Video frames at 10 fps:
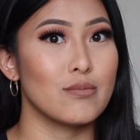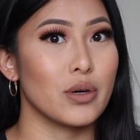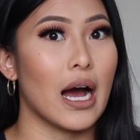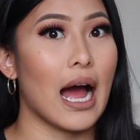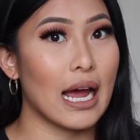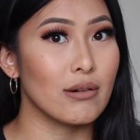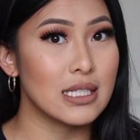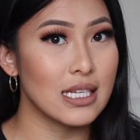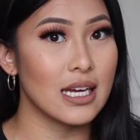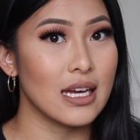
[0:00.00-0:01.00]
but I would
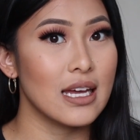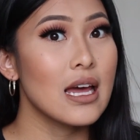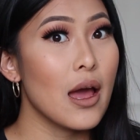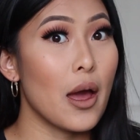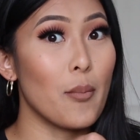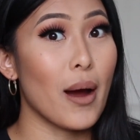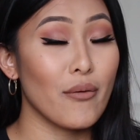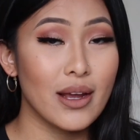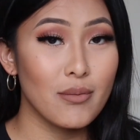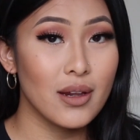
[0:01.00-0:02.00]
say, in my
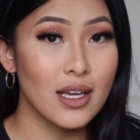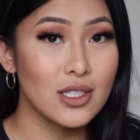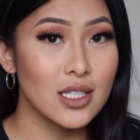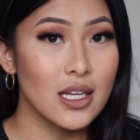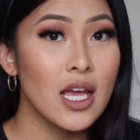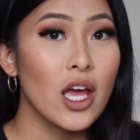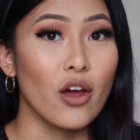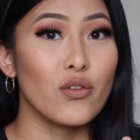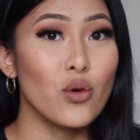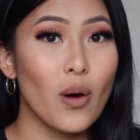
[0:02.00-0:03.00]
recommendation,
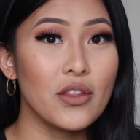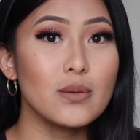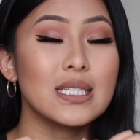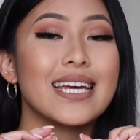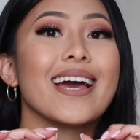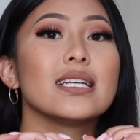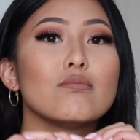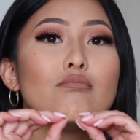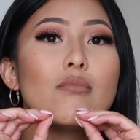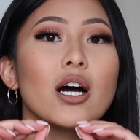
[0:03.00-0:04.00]
if you want them to get as
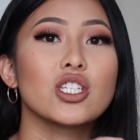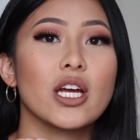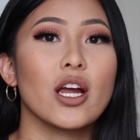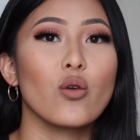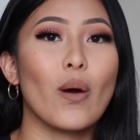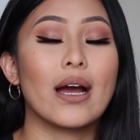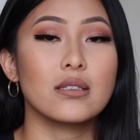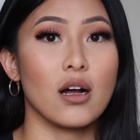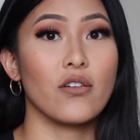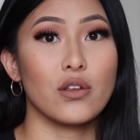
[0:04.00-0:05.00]
much hair wax
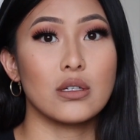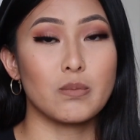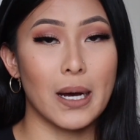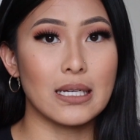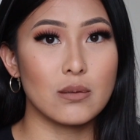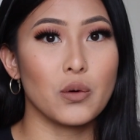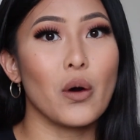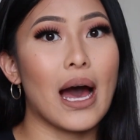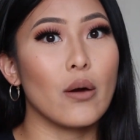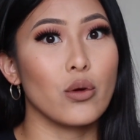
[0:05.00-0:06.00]
off you as possible,
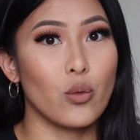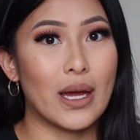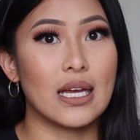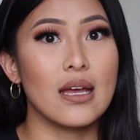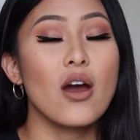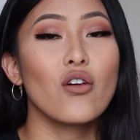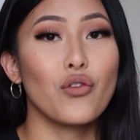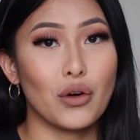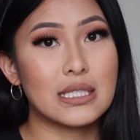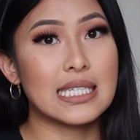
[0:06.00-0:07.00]
I would wait
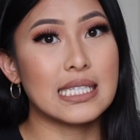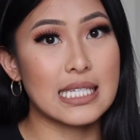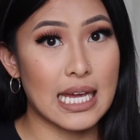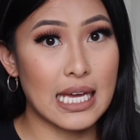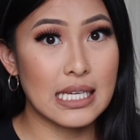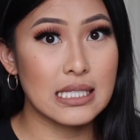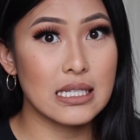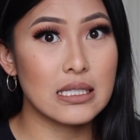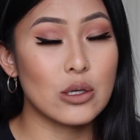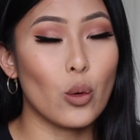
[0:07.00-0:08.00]
14 days
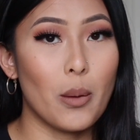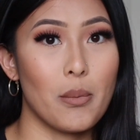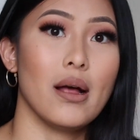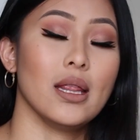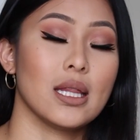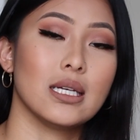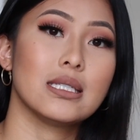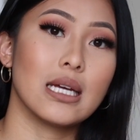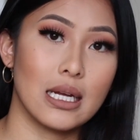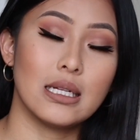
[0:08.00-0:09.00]
to a month
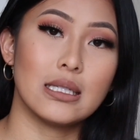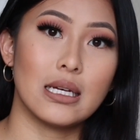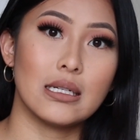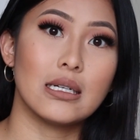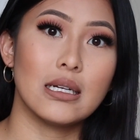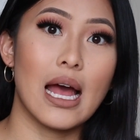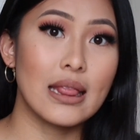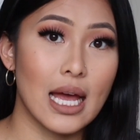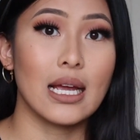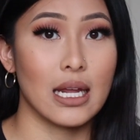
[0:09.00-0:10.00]
to get, and then
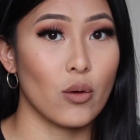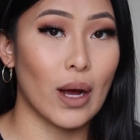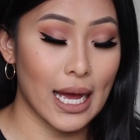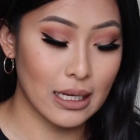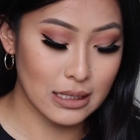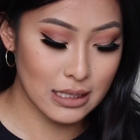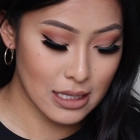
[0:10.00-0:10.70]
get it waxed.